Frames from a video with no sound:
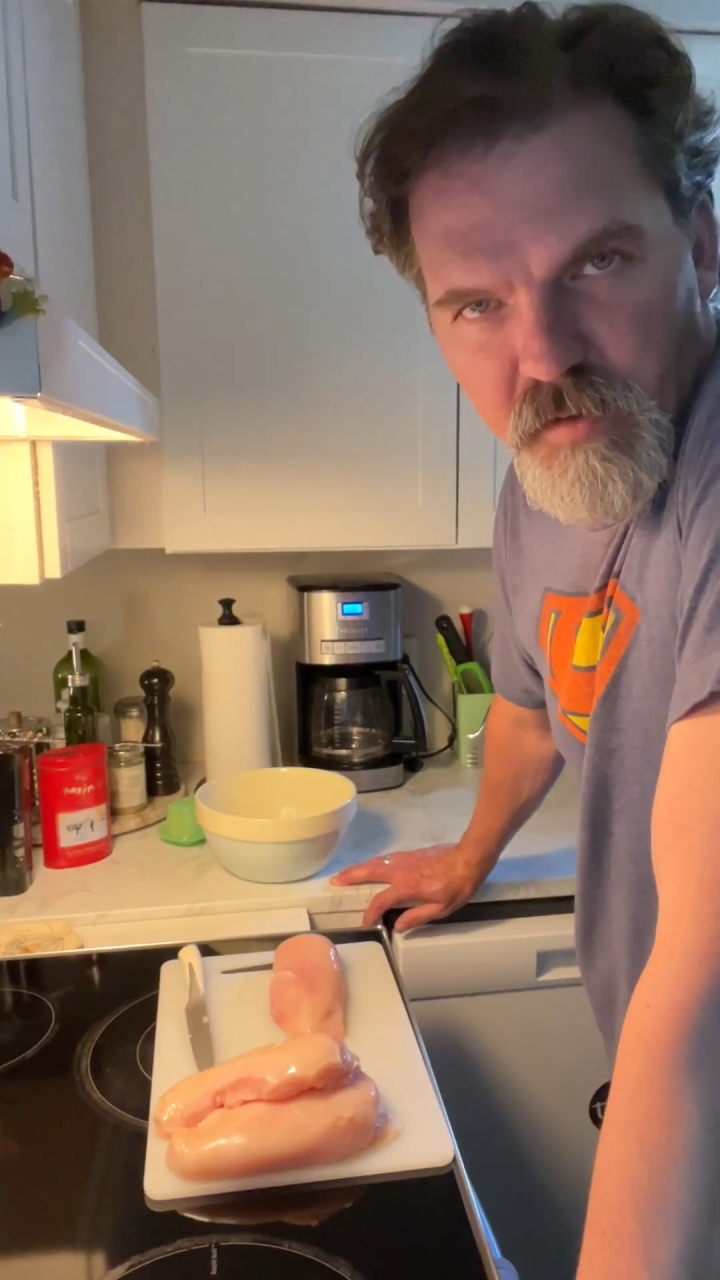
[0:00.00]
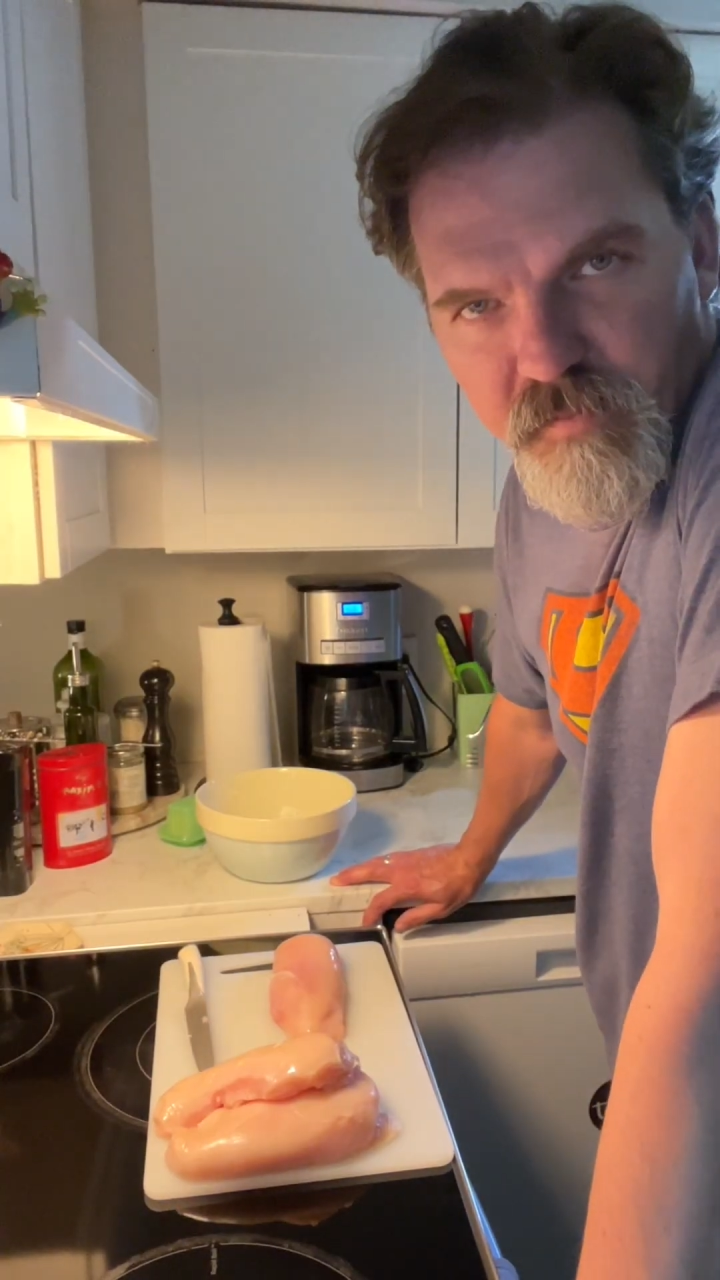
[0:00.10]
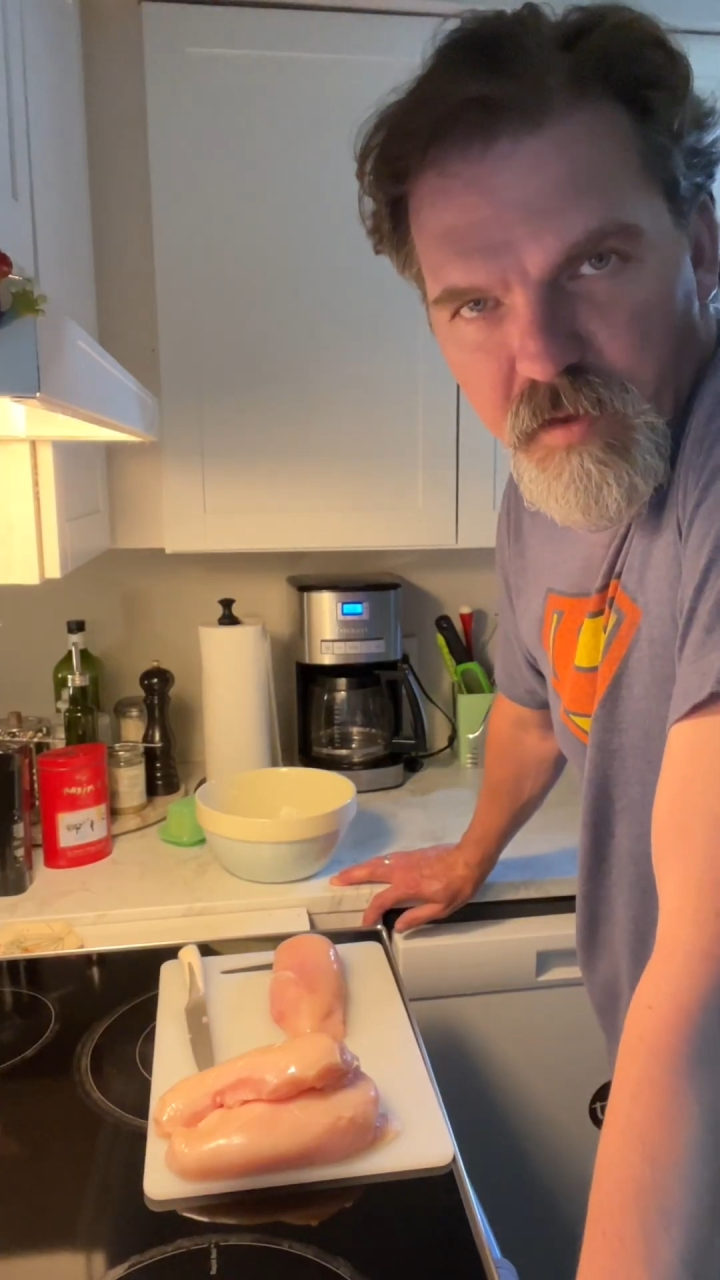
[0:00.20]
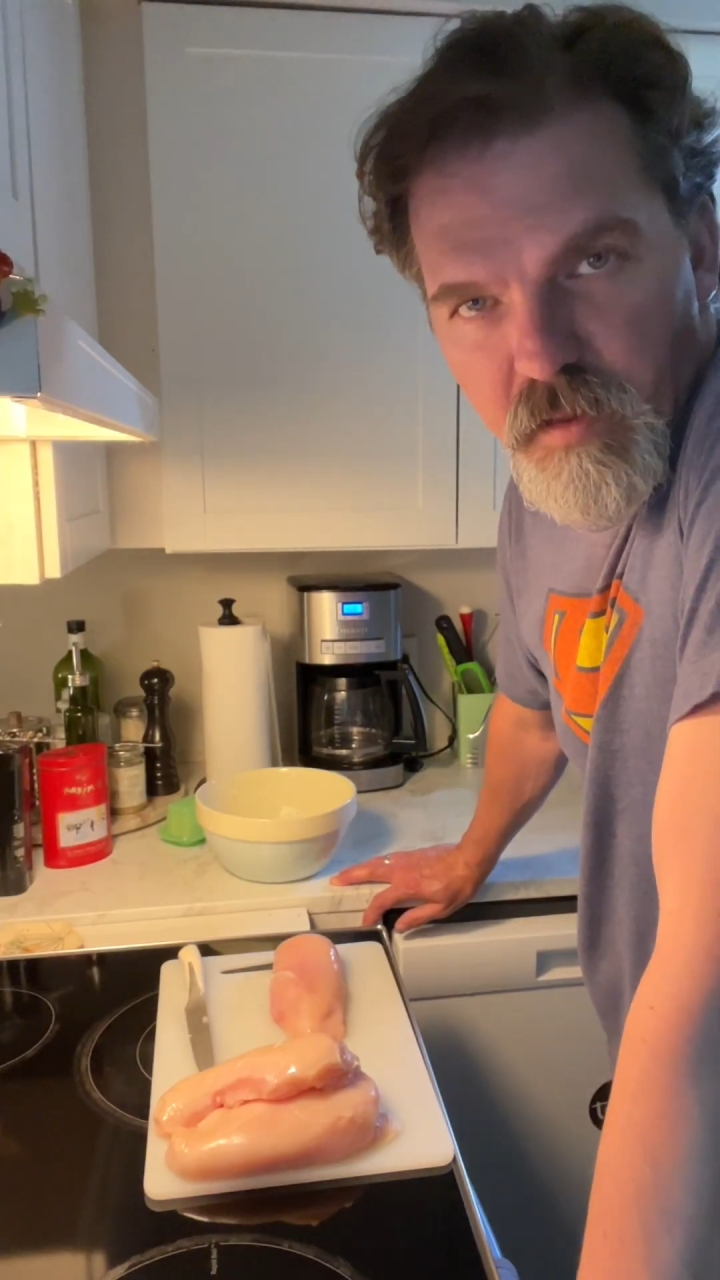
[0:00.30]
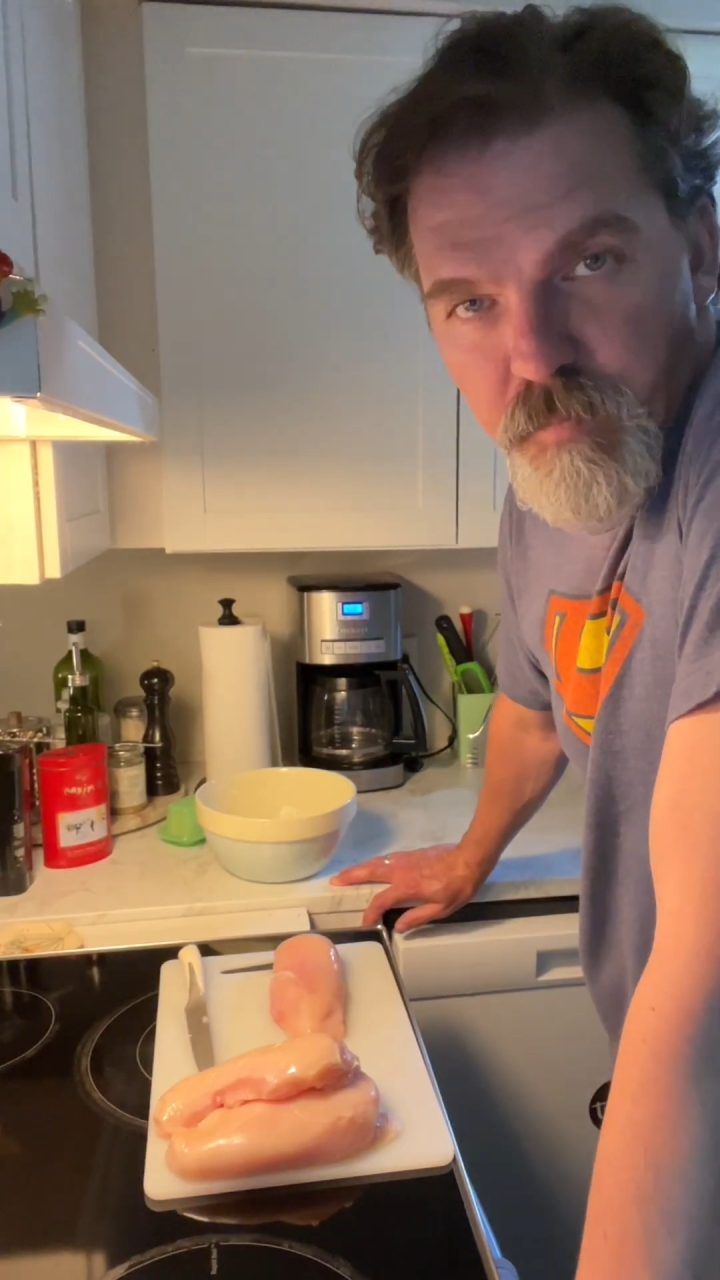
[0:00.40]

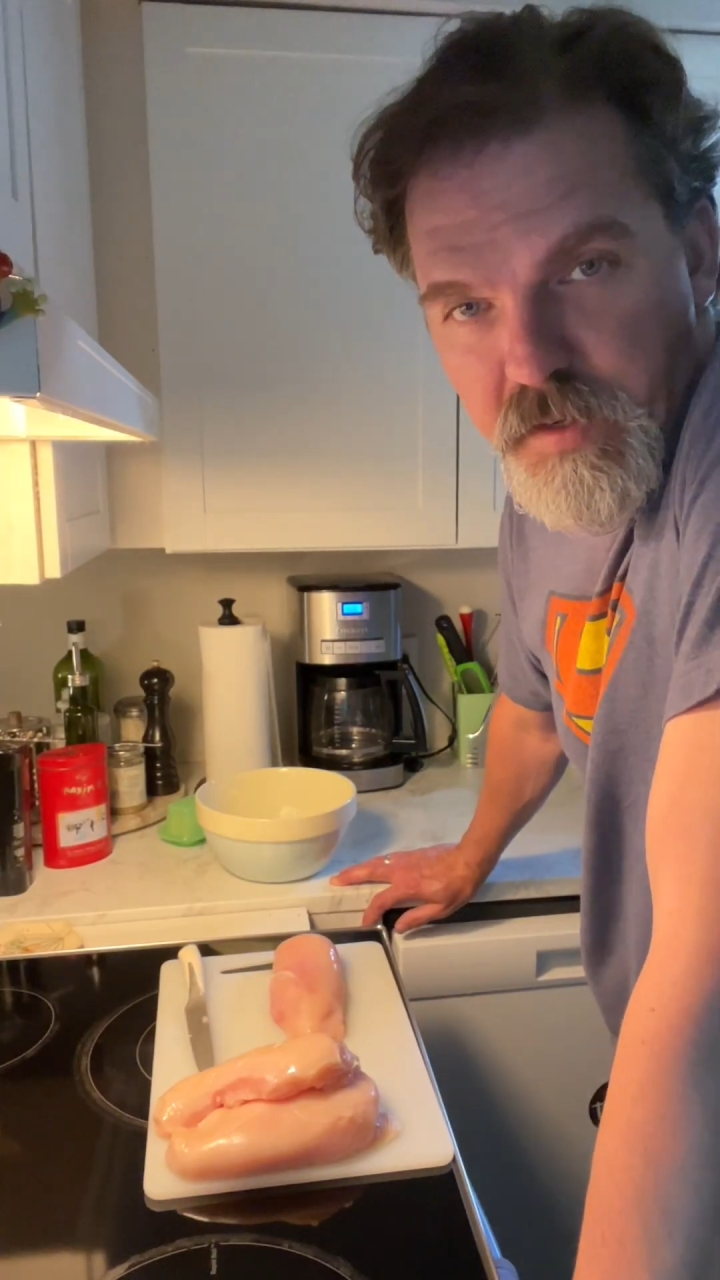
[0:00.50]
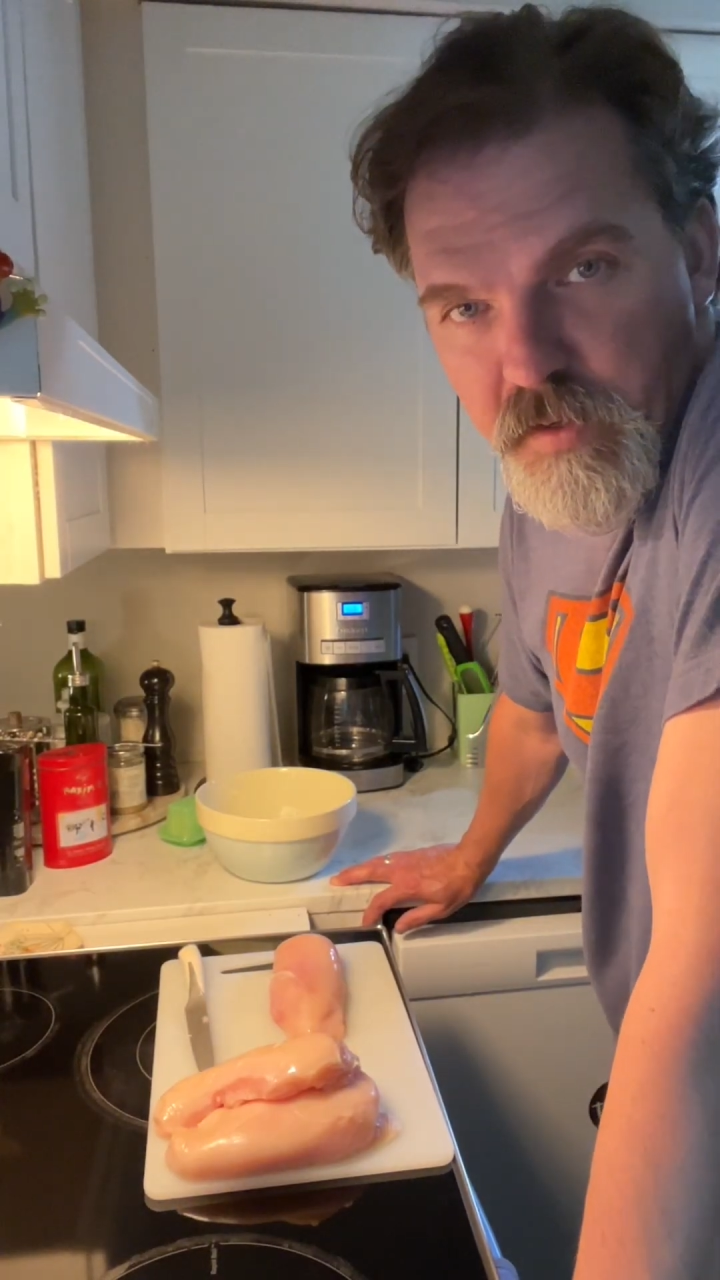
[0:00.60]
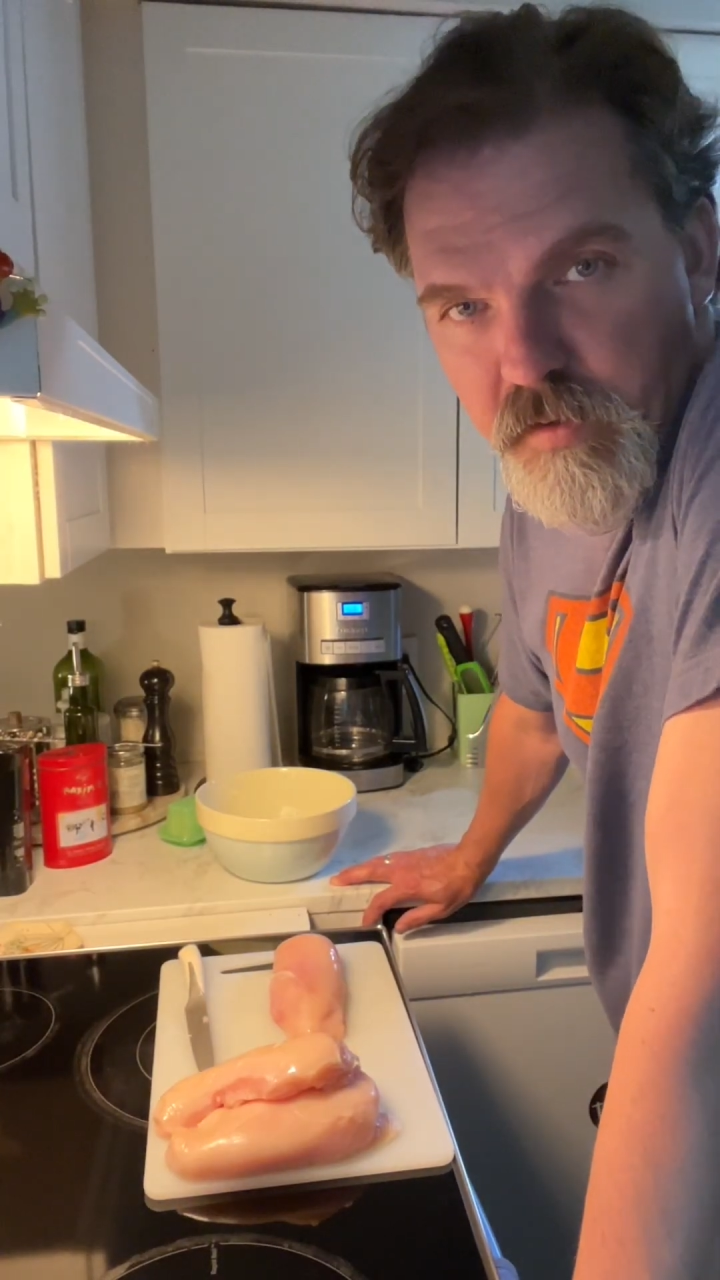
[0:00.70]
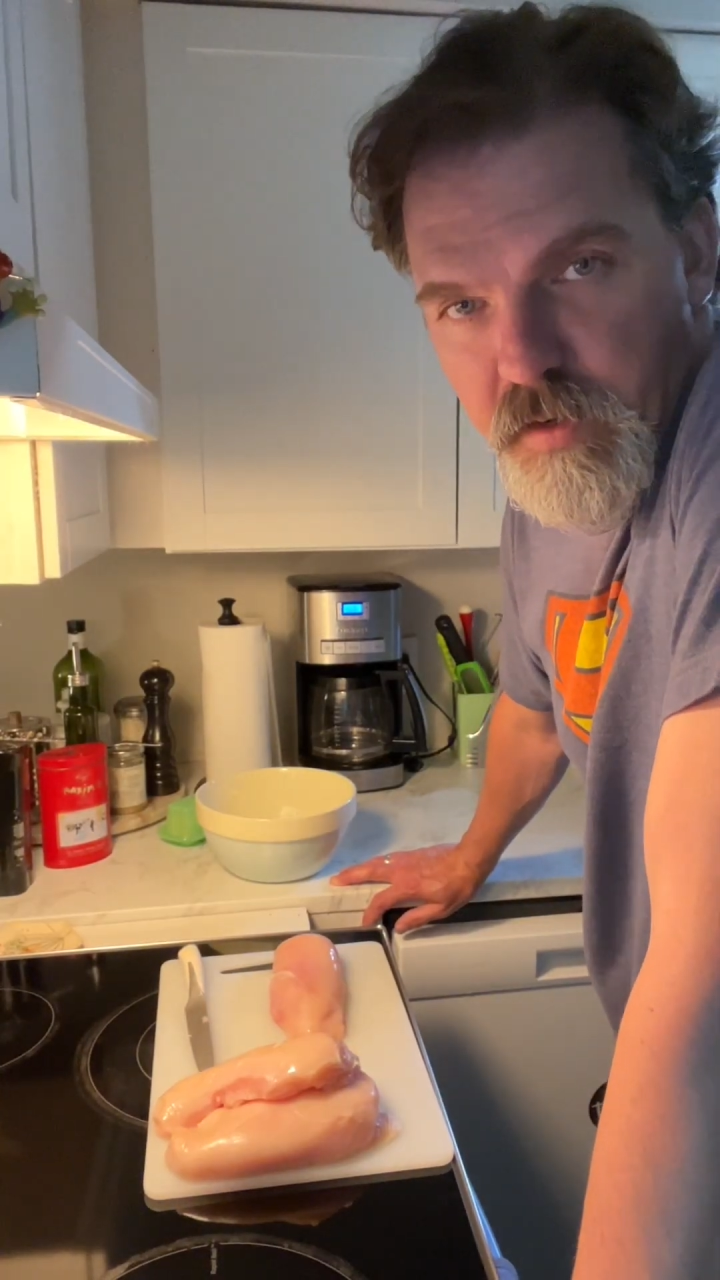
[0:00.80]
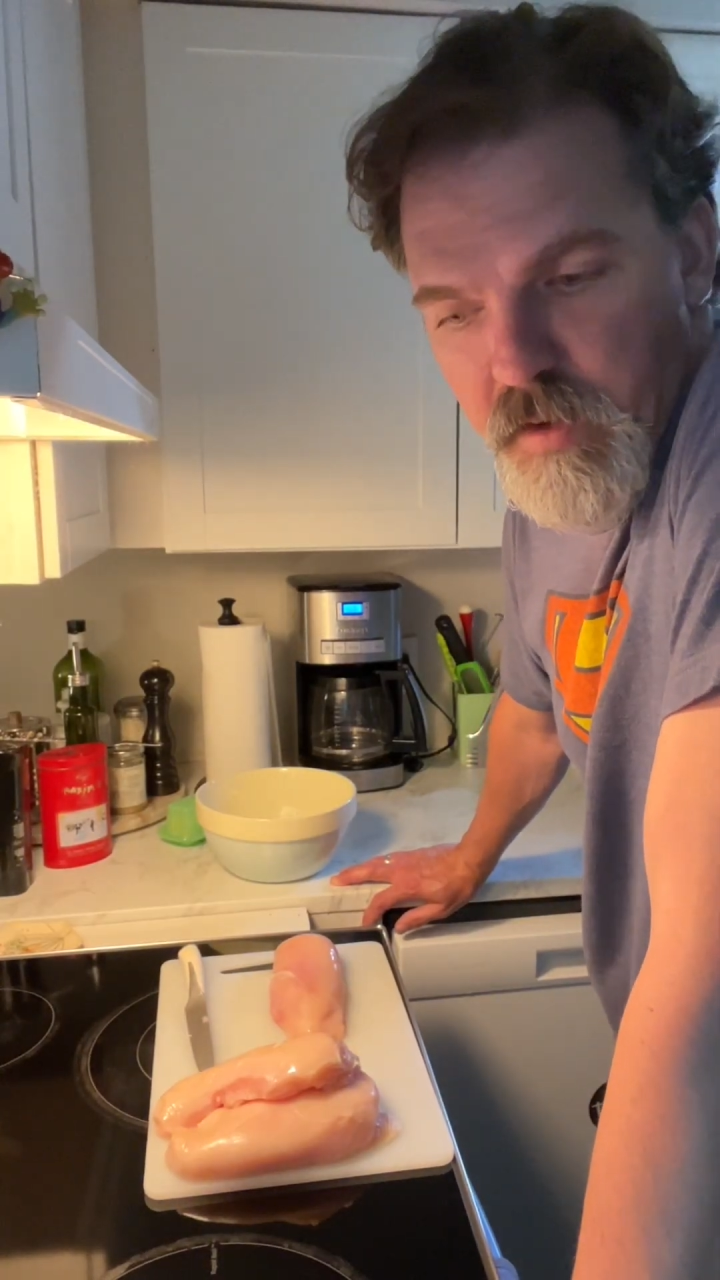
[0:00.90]
scallopini tonight,